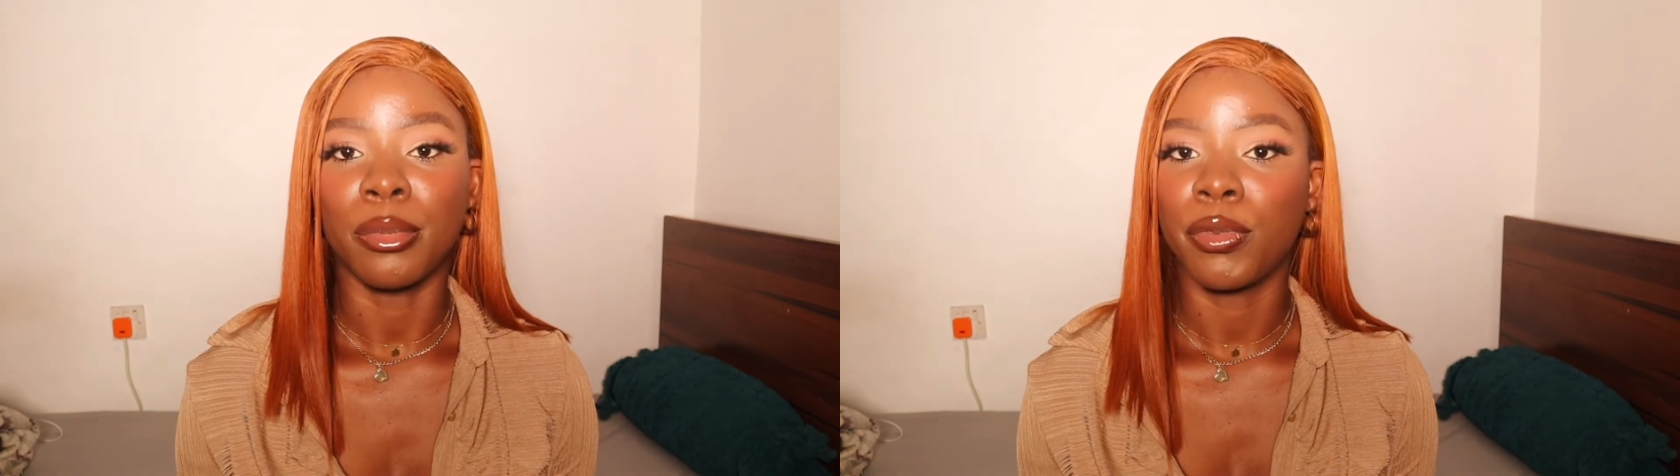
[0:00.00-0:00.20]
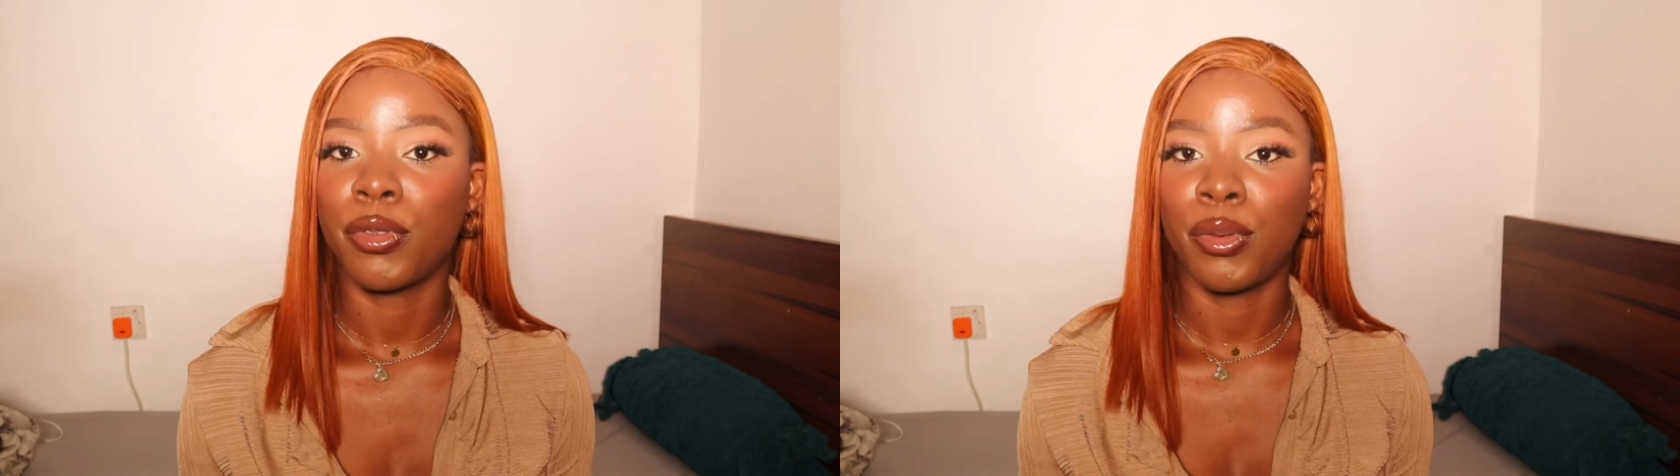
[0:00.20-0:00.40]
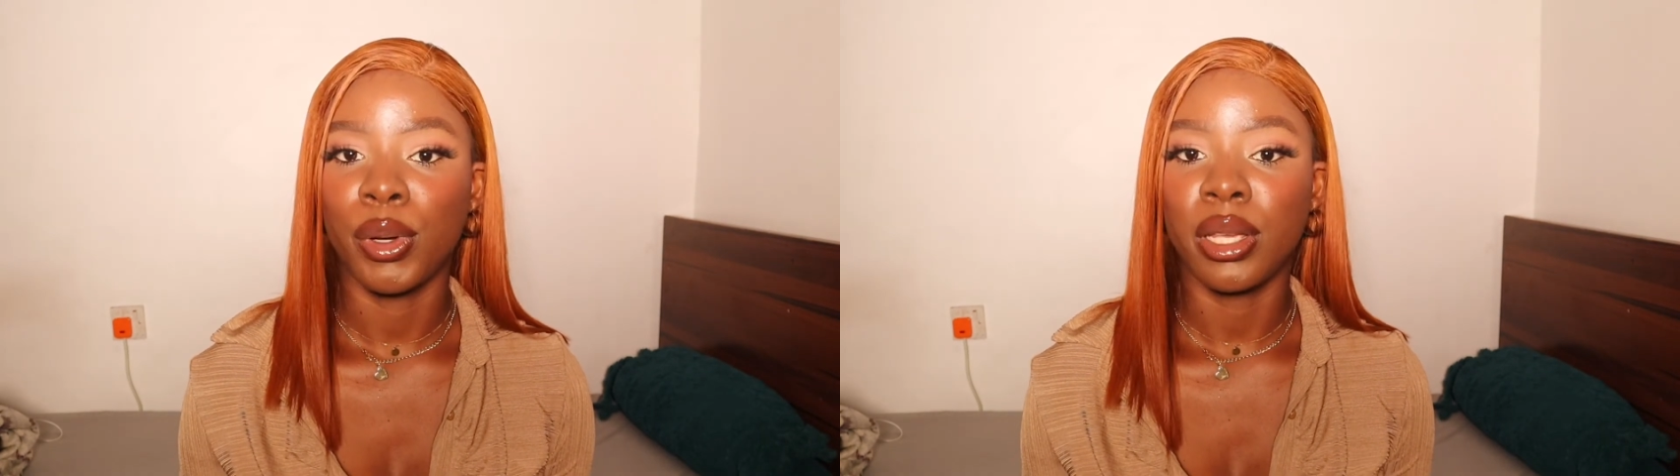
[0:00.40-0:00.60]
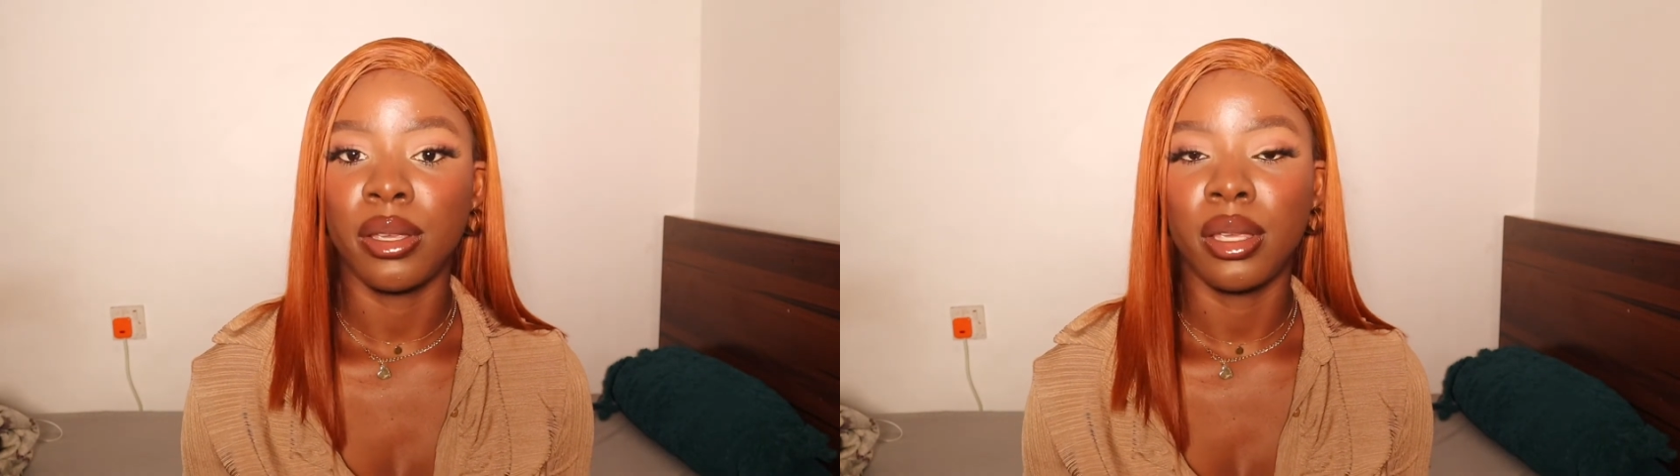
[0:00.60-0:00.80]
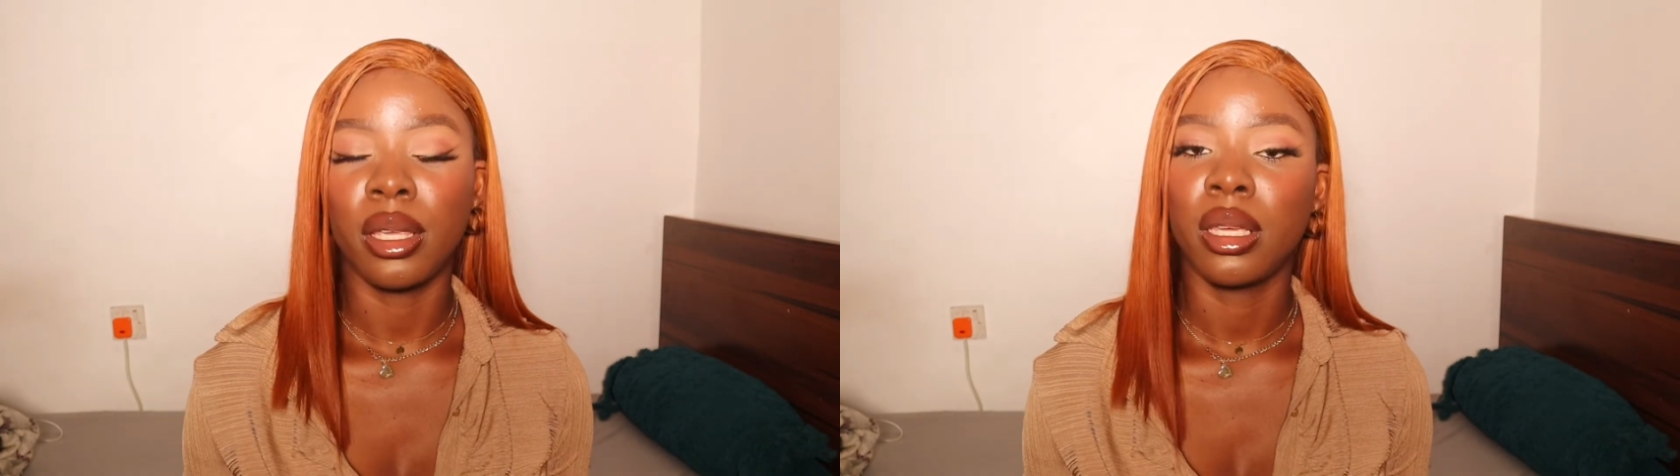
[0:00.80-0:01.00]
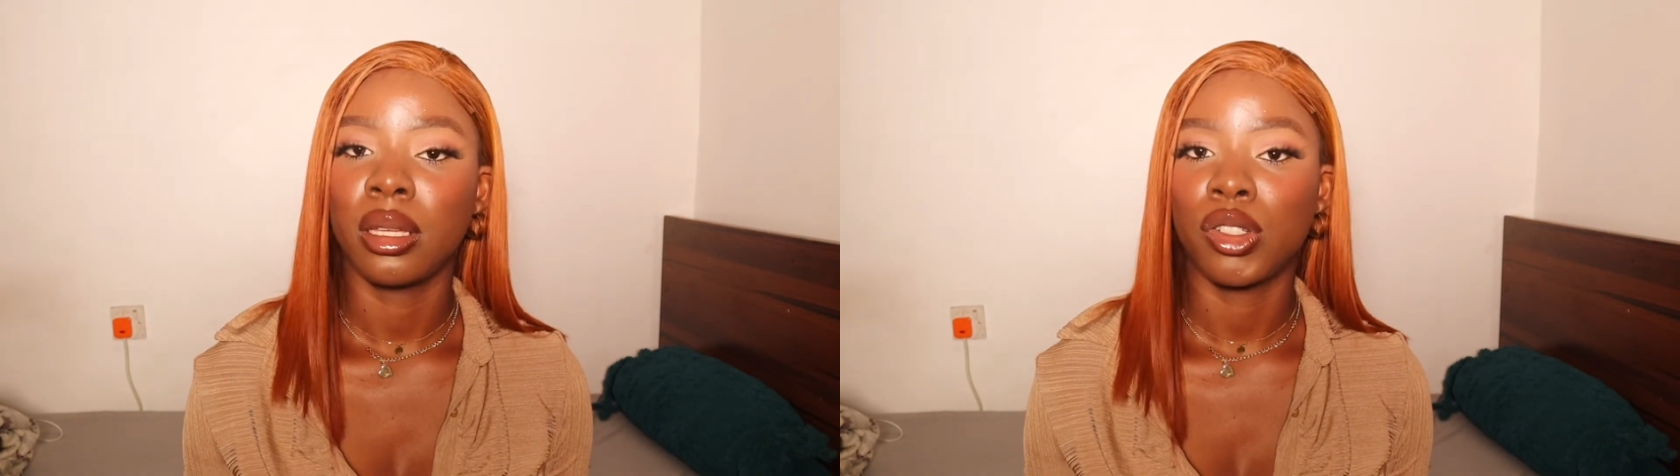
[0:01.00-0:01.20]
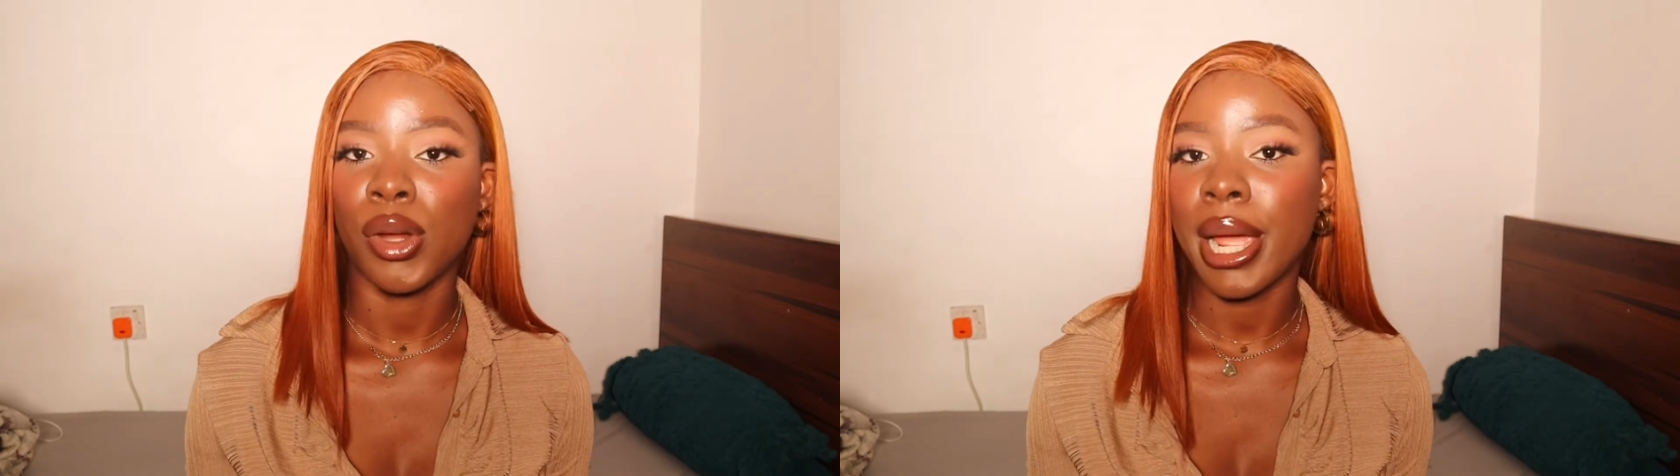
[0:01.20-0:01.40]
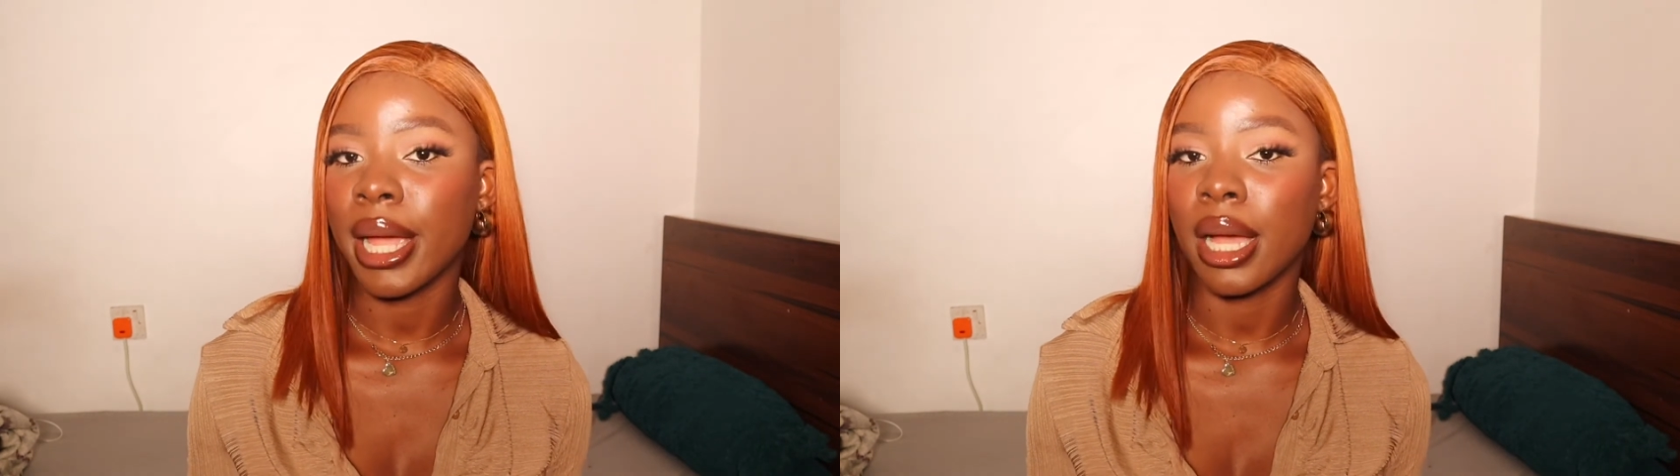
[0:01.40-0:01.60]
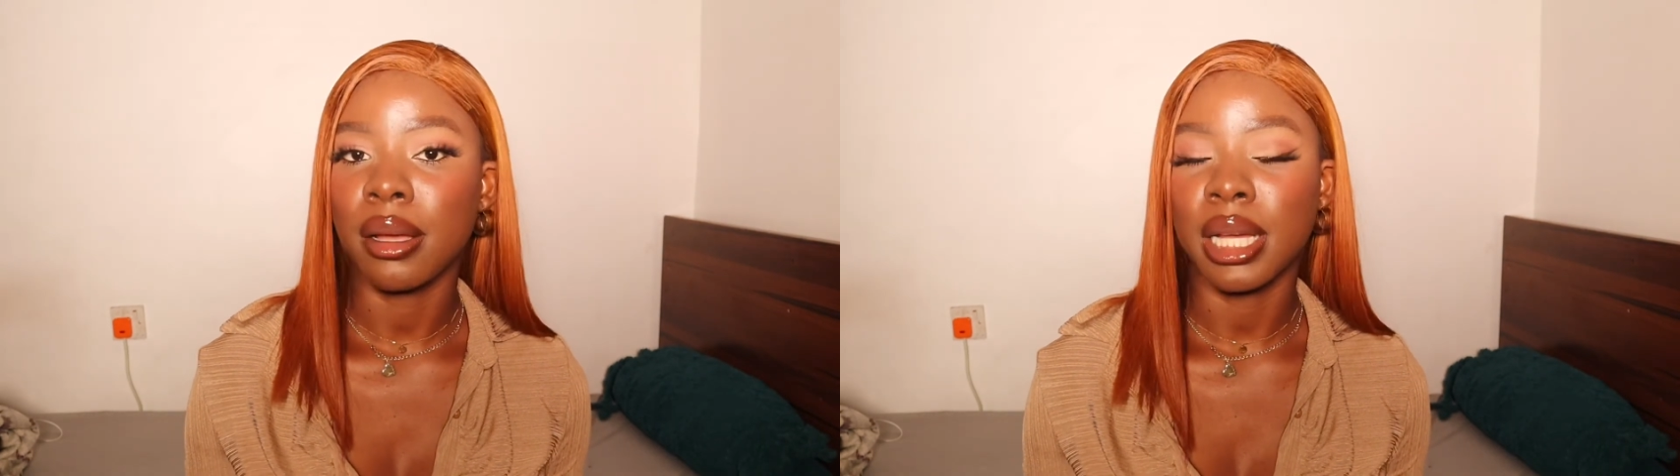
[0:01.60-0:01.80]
free trial